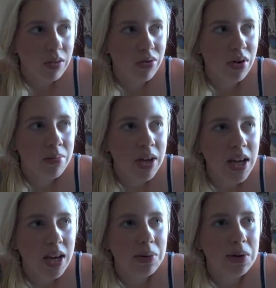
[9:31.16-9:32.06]
for
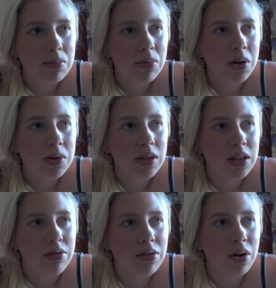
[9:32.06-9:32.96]
me it was
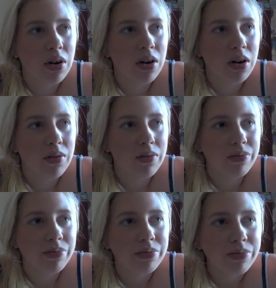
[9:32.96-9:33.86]
mostly for
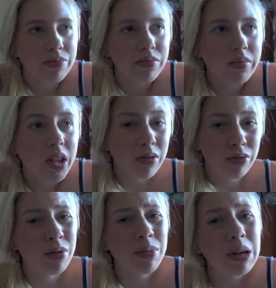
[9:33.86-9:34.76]

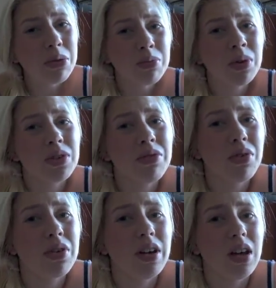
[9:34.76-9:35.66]

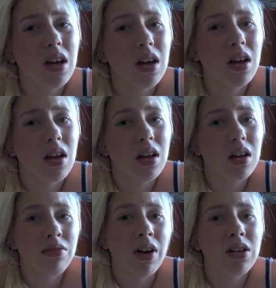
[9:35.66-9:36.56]
the
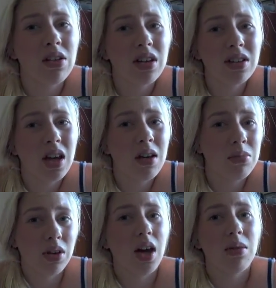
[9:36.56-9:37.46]
final
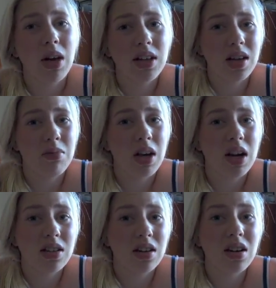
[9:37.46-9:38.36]
exam, the IB exam, that
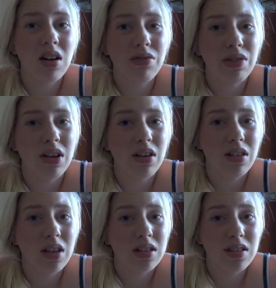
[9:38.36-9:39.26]
I studied off
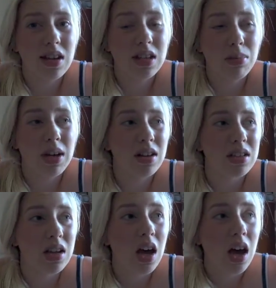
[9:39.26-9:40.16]
these things,
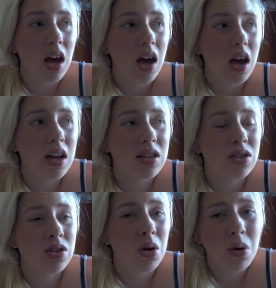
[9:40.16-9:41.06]
because it's
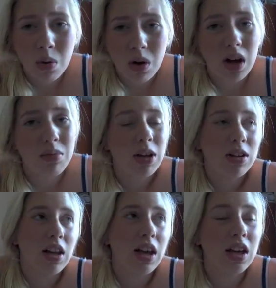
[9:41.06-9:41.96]
so, I
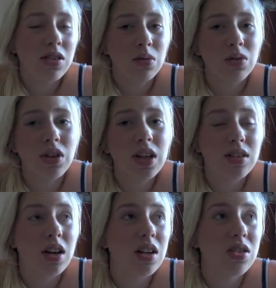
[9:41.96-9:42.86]
mean, like I told you
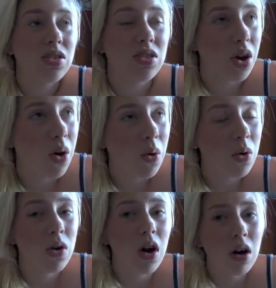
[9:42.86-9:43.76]
yesterday, it's
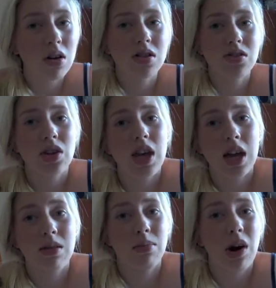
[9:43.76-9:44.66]
so good to
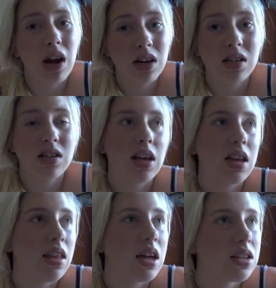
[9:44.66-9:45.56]
get practice.
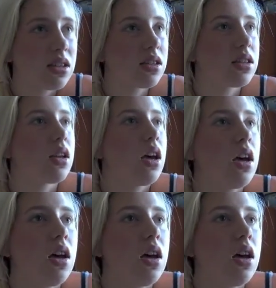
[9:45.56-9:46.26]
Like that's